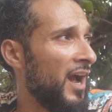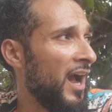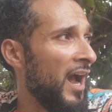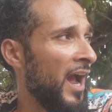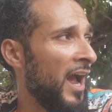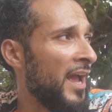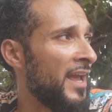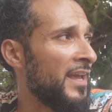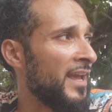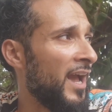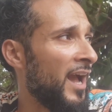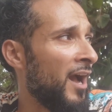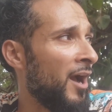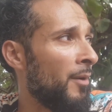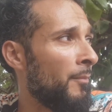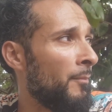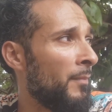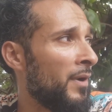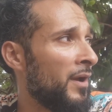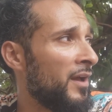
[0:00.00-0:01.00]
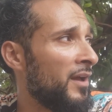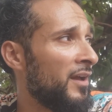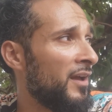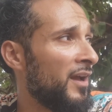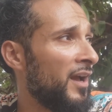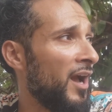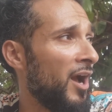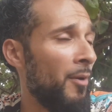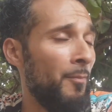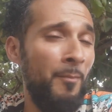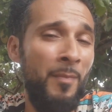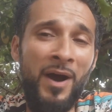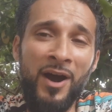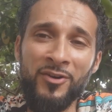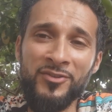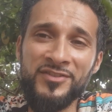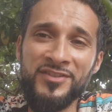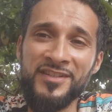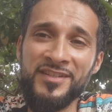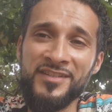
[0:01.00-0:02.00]
I am
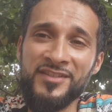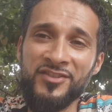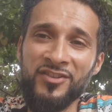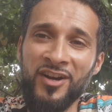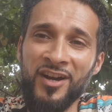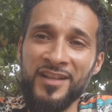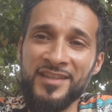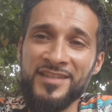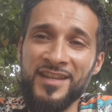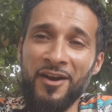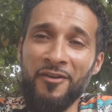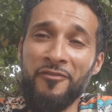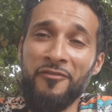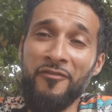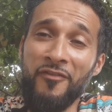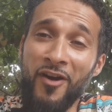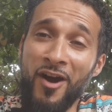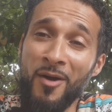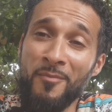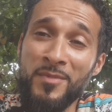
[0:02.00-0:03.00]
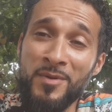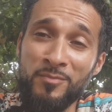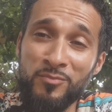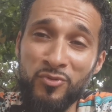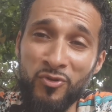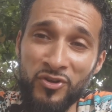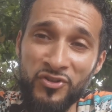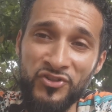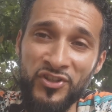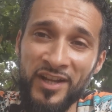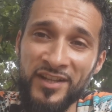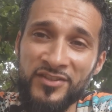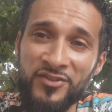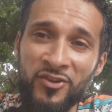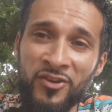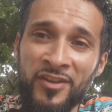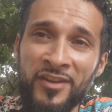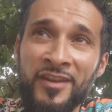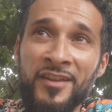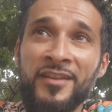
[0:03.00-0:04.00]
about to start a farming project
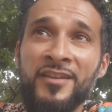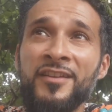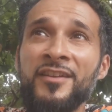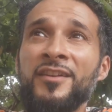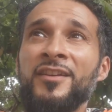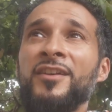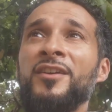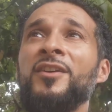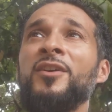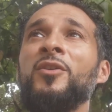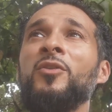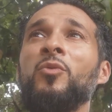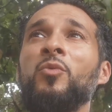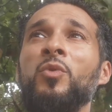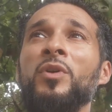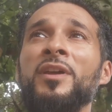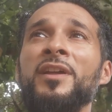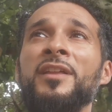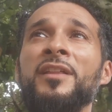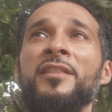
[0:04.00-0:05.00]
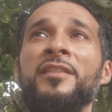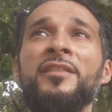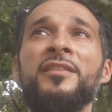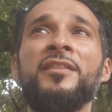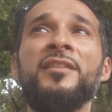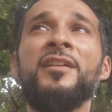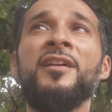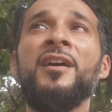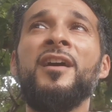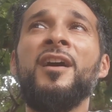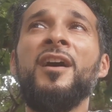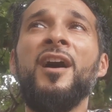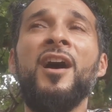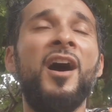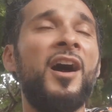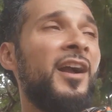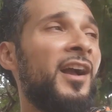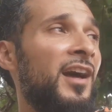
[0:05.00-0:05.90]
on with a